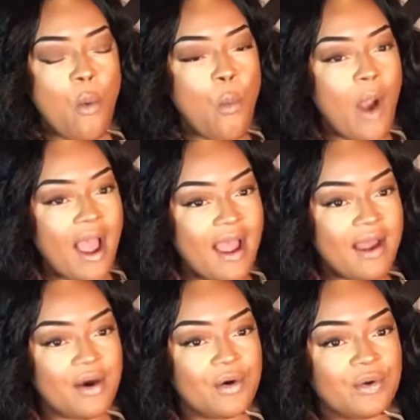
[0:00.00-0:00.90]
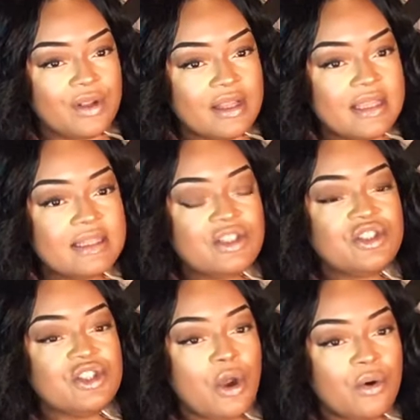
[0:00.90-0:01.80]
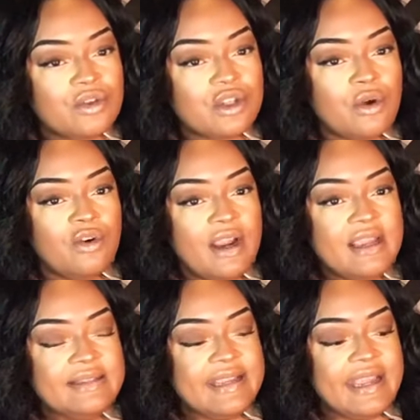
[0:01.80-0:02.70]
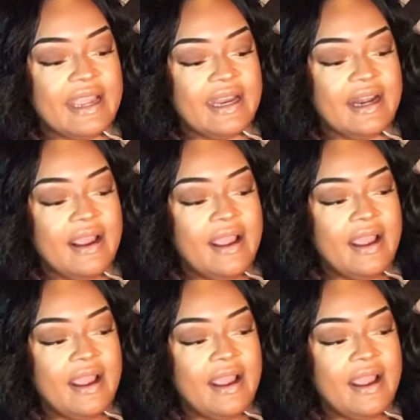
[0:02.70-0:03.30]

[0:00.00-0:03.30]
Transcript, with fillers: wow this is so so crazy and